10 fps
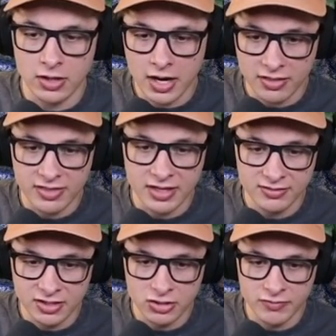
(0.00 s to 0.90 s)
of things
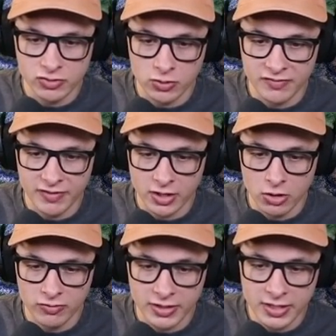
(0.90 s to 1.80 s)
in your inventory, if I go
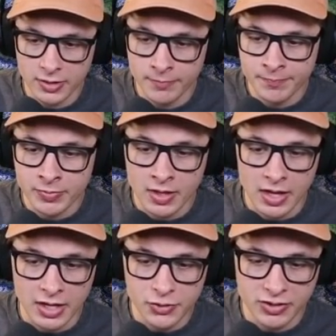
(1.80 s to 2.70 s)
over here,
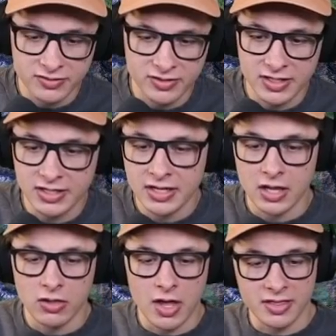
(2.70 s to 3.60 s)
you can see
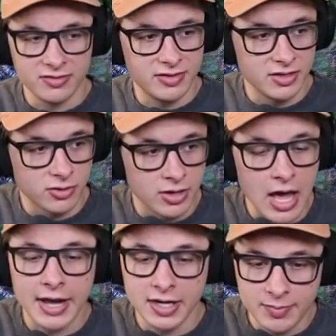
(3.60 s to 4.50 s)
a lot of these things are
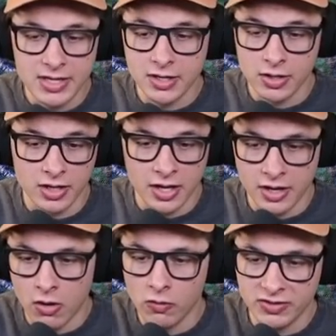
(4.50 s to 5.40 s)
not going to be here.
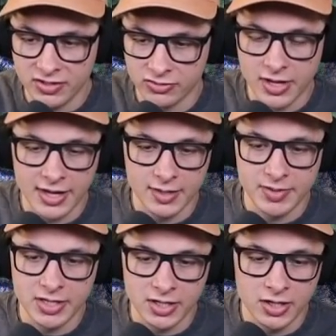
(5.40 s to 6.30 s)
All these things are not going to
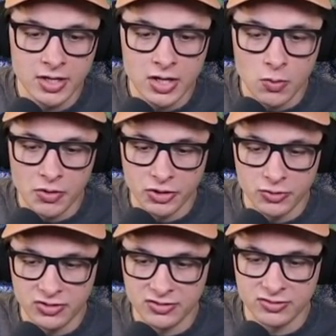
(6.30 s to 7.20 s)
be here when the new
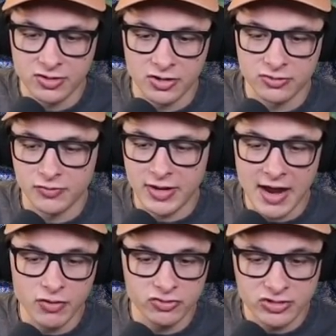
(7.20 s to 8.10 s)
season starts. So if you
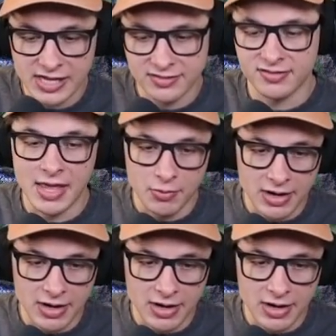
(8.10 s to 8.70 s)
have those chests, they would have